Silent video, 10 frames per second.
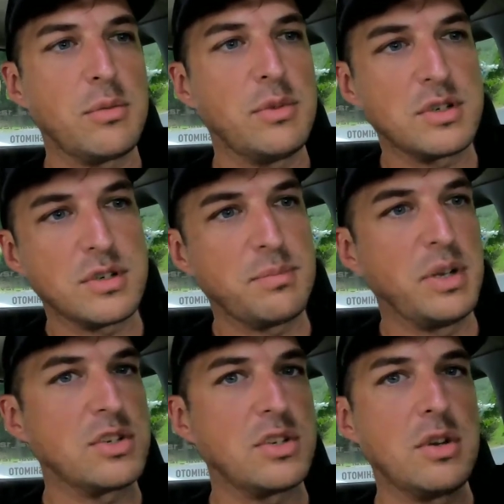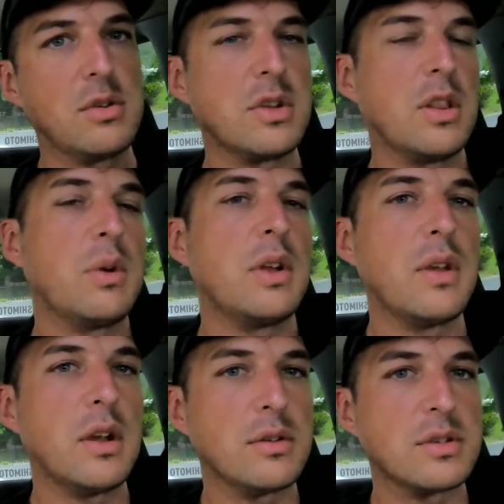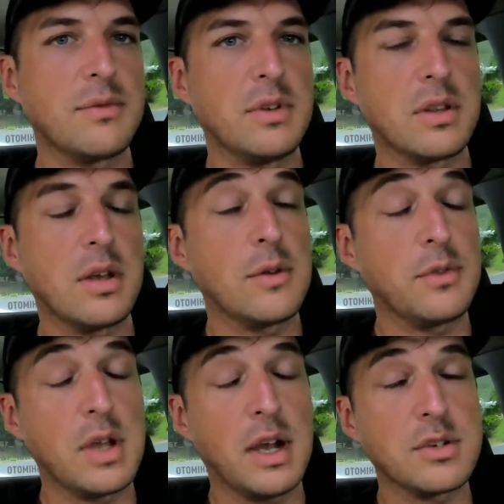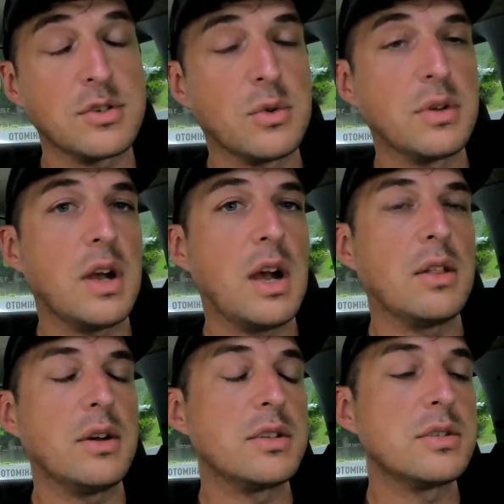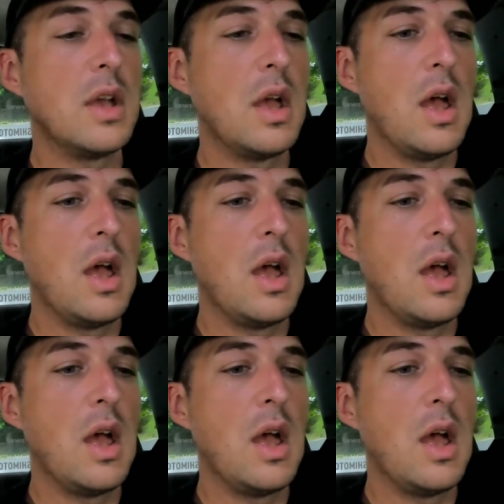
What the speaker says: pretty much pitch the nose all the way in the air and stuff like that. Hopefully you guys enjoyed the highlights.